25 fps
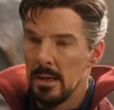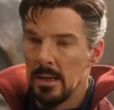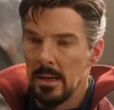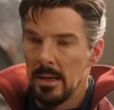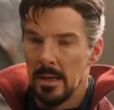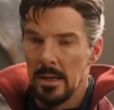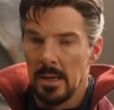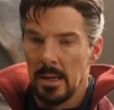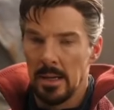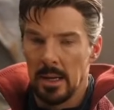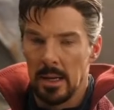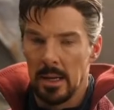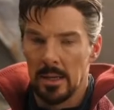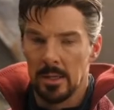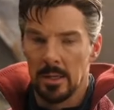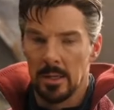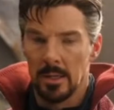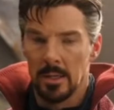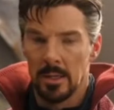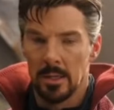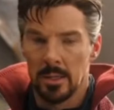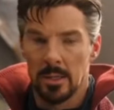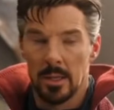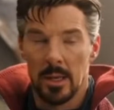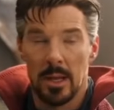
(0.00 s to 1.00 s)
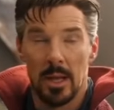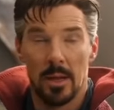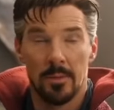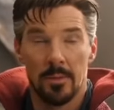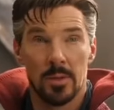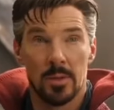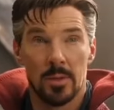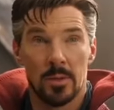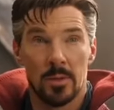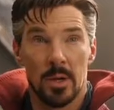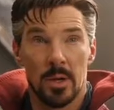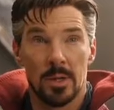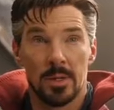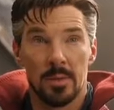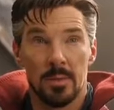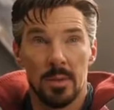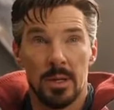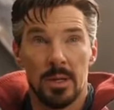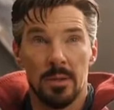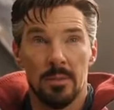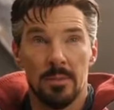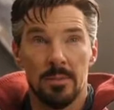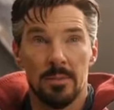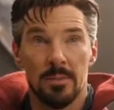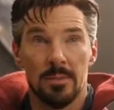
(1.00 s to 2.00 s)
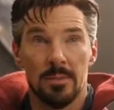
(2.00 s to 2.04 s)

I guess you're just going to have to trust me.